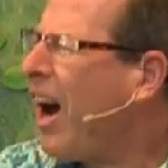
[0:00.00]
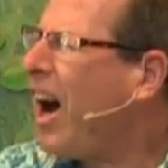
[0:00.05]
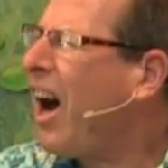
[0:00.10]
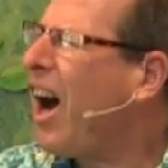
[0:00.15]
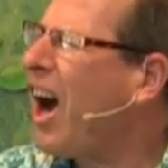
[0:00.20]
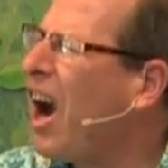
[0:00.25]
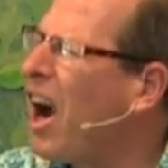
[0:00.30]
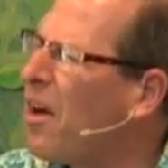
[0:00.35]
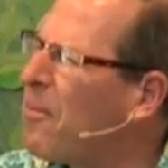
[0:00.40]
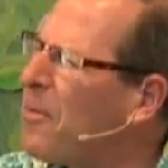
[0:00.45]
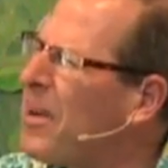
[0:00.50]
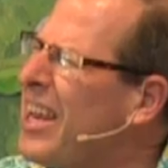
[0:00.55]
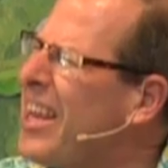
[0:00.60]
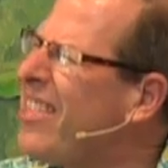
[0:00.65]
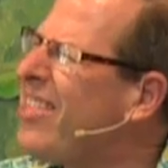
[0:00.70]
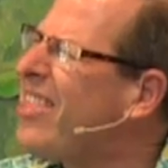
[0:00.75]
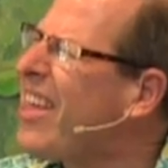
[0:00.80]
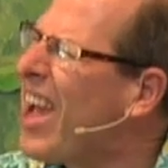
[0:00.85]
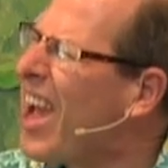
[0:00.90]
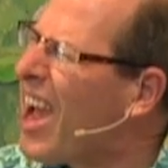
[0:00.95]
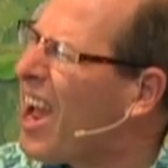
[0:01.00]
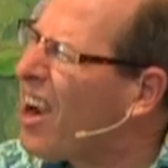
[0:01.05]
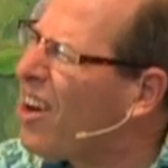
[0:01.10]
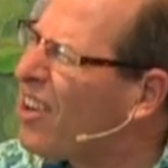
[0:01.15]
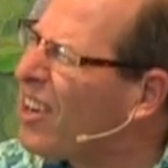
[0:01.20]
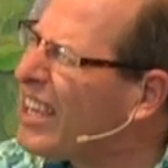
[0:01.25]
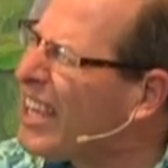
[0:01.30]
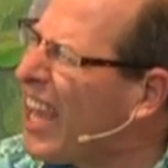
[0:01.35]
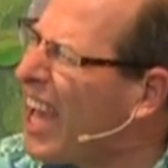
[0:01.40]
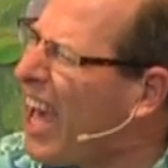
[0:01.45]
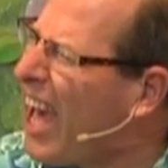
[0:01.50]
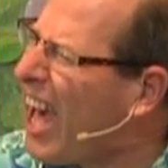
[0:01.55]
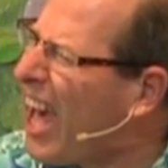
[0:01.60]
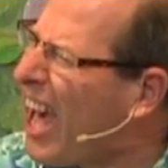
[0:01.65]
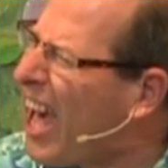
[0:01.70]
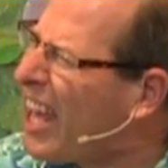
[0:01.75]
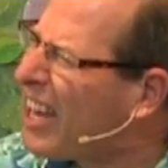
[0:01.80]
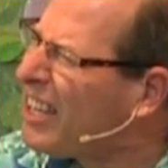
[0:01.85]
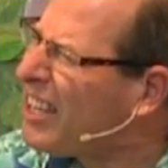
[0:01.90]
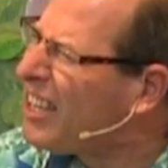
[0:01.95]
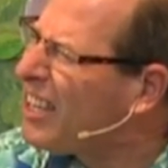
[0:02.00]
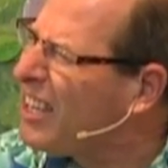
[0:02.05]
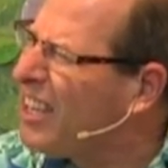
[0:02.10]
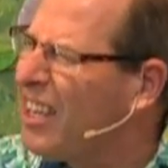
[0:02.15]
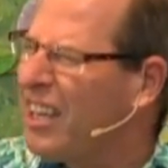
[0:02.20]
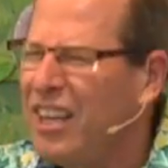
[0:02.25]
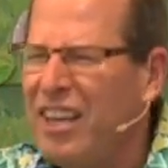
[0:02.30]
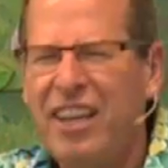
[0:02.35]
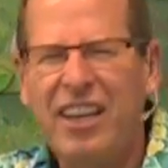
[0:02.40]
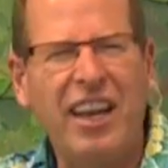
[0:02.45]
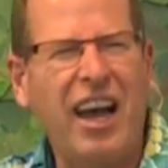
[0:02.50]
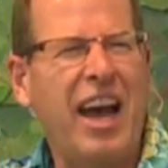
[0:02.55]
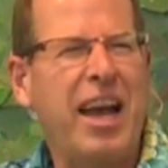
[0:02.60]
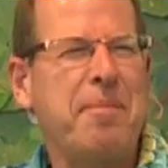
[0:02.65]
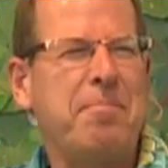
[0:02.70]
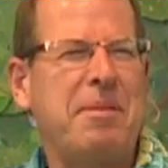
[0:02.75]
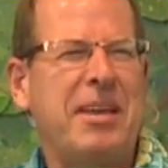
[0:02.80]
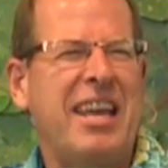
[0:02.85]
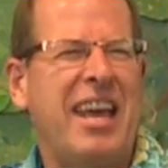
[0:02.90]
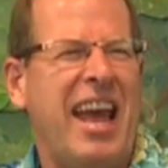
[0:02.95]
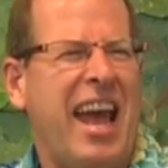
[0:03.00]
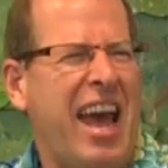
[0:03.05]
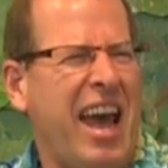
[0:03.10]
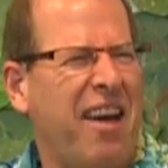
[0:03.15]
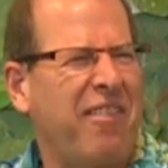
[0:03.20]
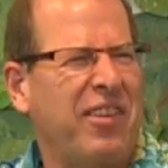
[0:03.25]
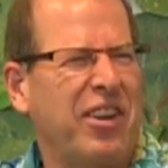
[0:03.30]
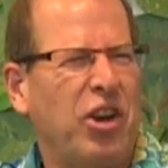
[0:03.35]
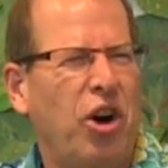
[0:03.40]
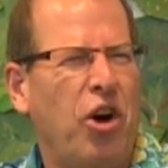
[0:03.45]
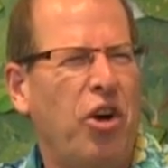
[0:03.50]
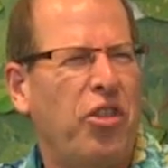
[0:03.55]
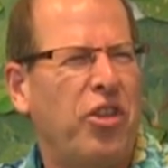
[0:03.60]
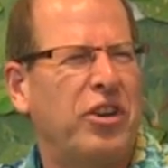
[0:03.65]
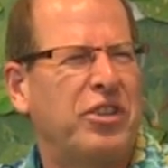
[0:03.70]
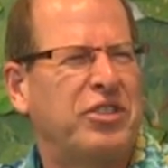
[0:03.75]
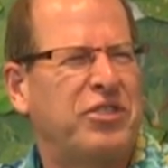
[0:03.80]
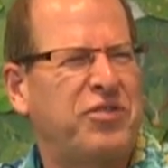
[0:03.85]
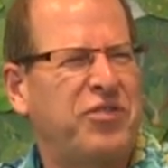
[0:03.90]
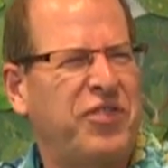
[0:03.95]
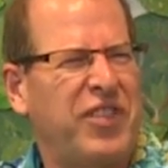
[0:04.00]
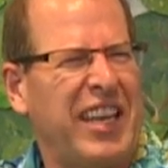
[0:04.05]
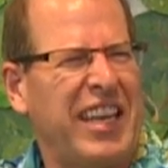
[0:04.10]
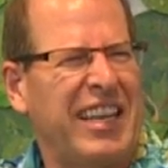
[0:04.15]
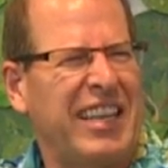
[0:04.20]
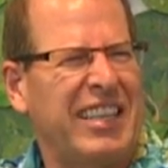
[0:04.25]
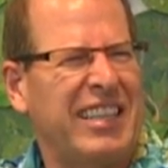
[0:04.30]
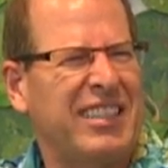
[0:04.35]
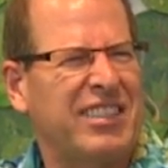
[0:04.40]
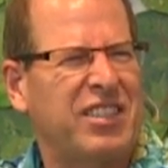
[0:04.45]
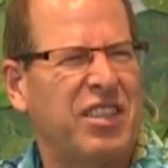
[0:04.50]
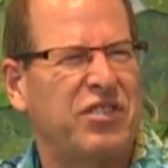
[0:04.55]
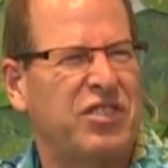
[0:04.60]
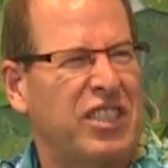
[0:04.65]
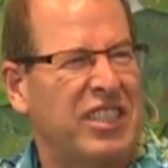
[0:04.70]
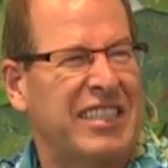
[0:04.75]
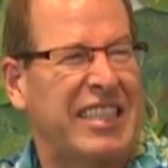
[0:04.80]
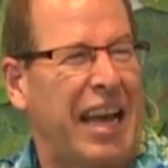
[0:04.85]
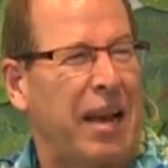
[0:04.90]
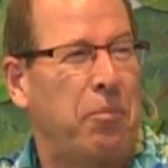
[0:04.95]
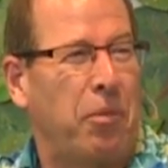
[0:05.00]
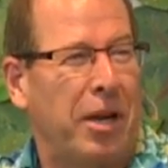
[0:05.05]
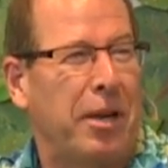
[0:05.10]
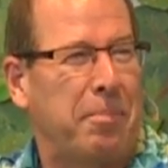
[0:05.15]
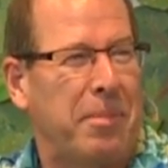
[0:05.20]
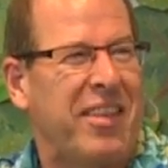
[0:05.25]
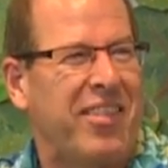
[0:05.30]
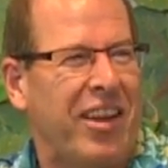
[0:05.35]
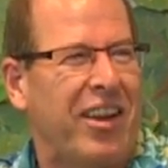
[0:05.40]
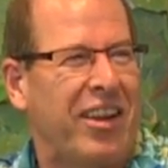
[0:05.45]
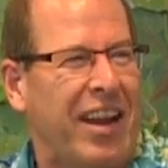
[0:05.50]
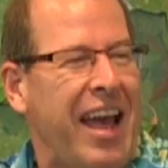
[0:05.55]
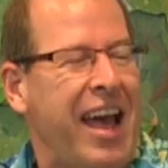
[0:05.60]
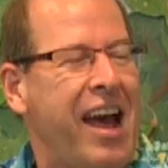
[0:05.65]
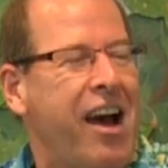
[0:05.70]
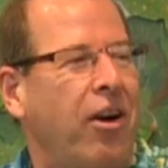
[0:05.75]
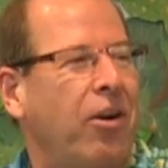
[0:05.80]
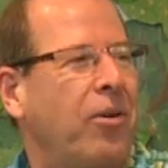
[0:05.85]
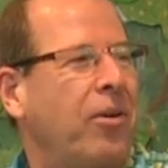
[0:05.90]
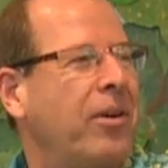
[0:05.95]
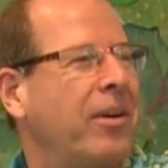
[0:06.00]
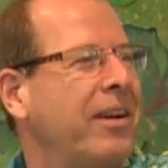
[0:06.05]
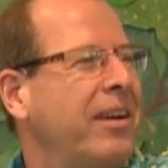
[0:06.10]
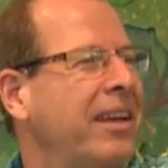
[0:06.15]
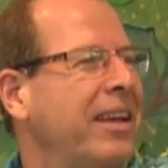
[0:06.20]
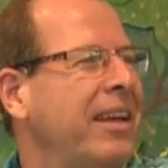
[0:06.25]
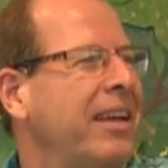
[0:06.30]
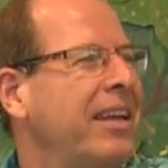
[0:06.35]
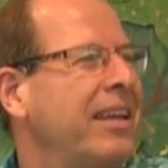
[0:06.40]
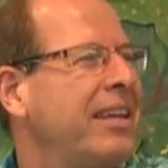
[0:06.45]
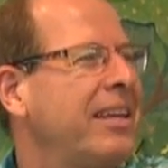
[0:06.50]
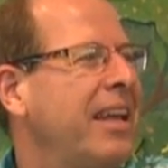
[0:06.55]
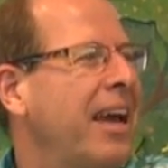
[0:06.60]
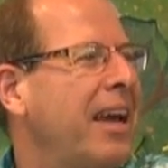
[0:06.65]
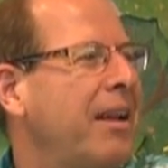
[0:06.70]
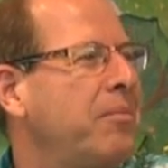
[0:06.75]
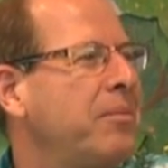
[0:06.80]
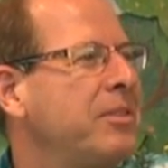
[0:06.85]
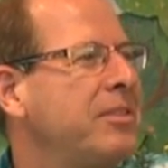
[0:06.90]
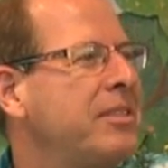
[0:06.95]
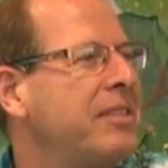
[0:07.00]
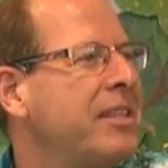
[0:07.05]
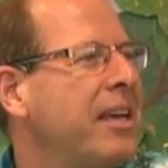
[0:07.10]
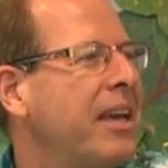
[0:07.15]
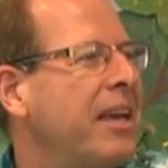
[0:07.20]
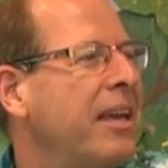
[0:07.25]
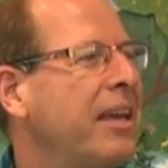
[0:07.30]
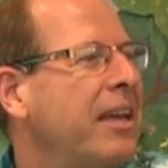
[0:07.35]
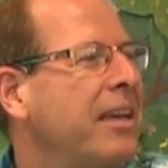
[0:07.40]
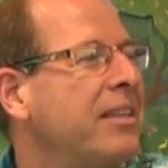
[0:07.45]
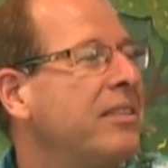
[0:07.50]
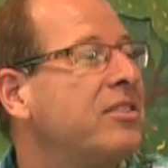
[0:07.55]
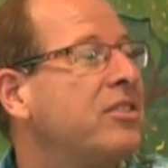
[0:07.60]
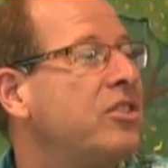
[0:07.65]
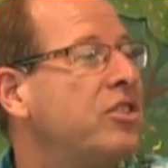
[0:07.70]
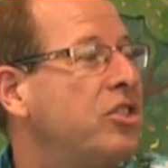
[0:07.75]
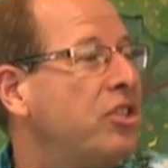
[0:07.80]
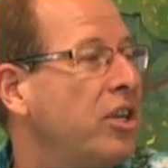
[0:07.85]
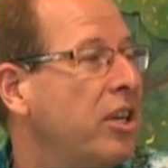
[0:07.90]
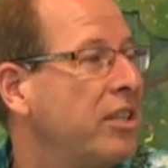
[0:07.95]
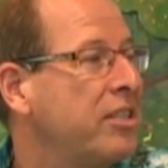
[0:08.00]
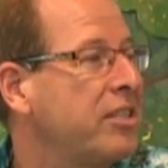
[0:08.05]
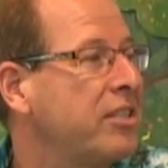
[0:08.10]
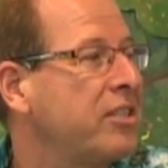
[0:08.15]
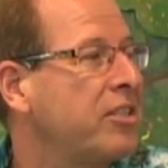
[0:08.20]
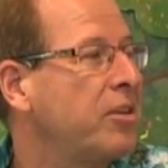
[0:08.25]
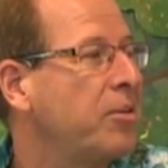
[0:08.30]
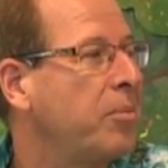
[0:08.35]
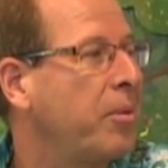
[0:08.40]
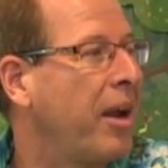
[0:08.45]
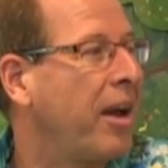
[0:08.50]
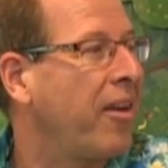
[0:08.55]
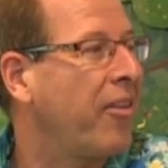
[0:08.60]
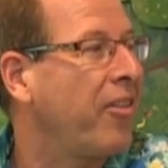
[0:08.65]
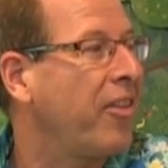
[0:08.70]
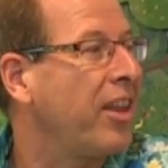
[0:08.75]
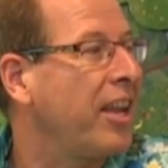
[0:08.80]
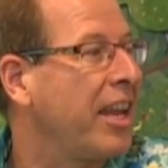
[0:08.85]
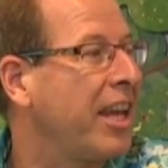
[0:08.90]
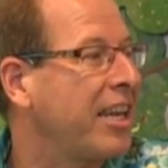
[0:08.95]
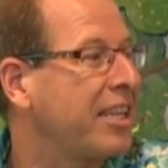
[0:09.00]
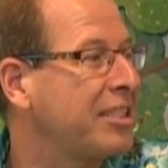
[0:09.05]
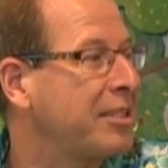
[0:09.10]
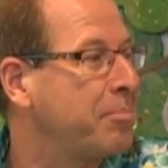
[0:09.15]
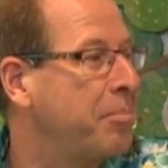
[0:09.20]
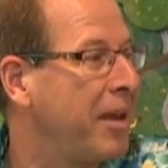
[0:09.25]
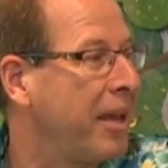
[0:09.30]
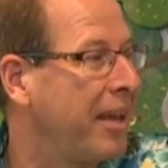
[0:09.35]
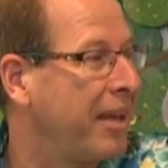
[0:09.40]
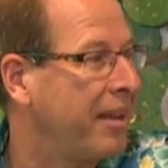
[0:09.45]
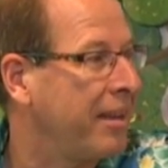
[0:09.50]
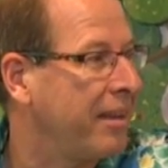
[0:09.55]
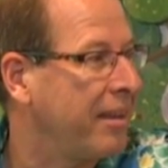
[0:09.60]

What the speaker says: Are we there yet? And I'd be having all those feelings of just, I want to be there now. And Dad would say, it's just around the next bend.